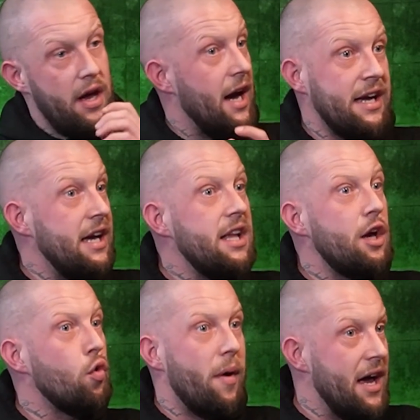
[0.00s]
again, to
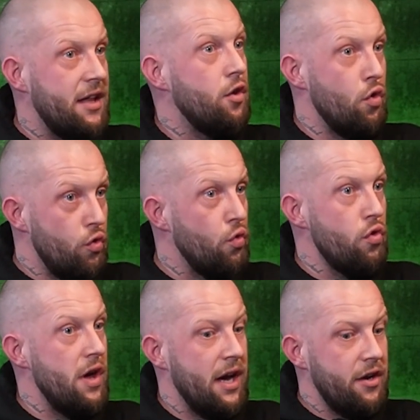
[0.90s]
go back to the
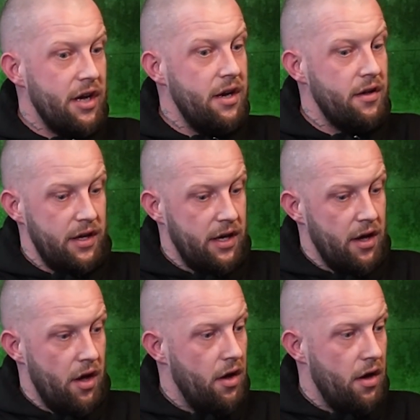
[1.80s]
outdoorsy thing, right? Like,
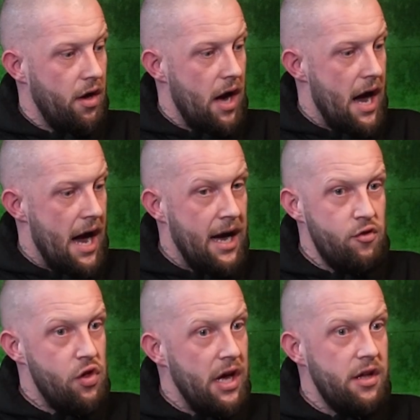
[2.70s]
I
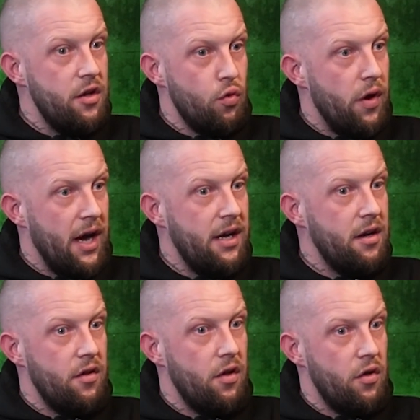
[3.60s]
genuinely don't think
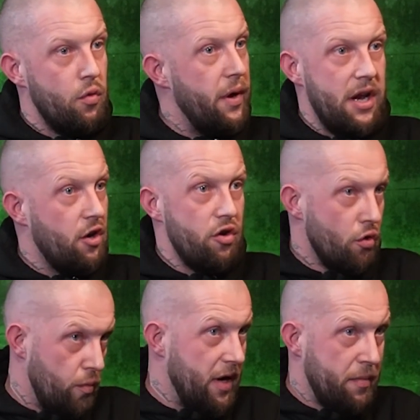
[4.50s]
there'll be any company that
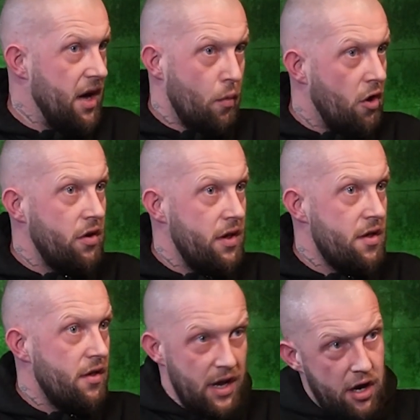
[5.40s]
will make better work
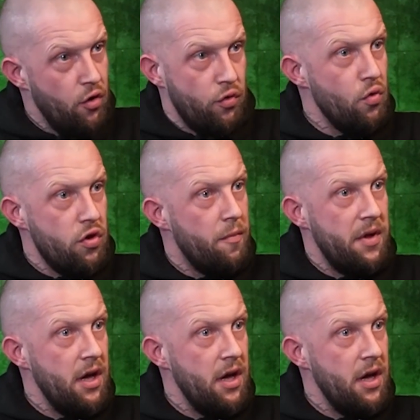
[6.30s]
clothes than an outdoors company.